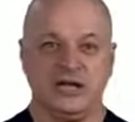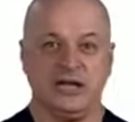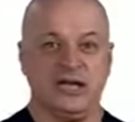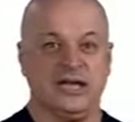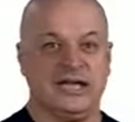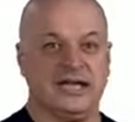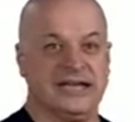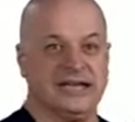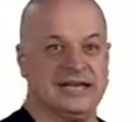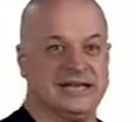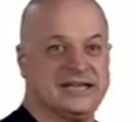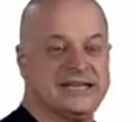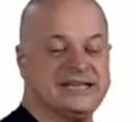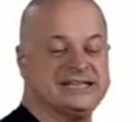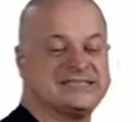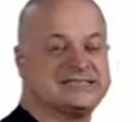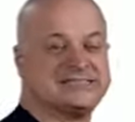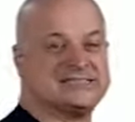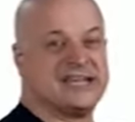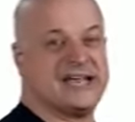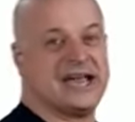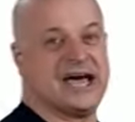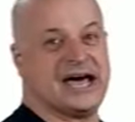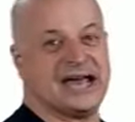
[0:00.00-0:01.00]
in
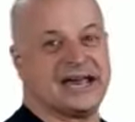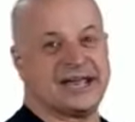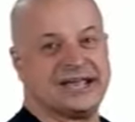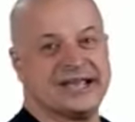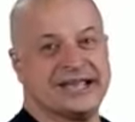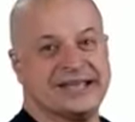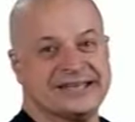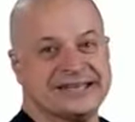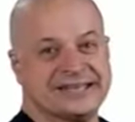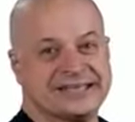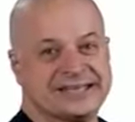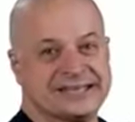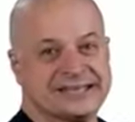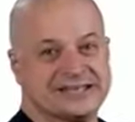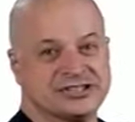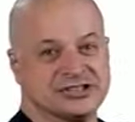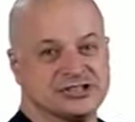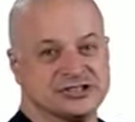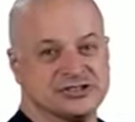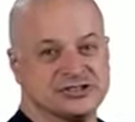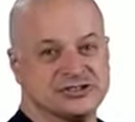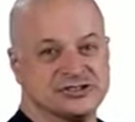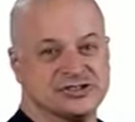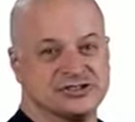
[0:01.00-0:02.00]
stenotic
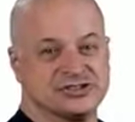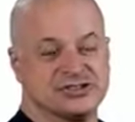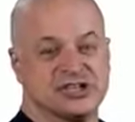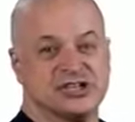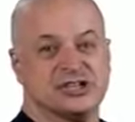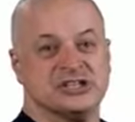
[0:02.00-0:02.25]
lesions.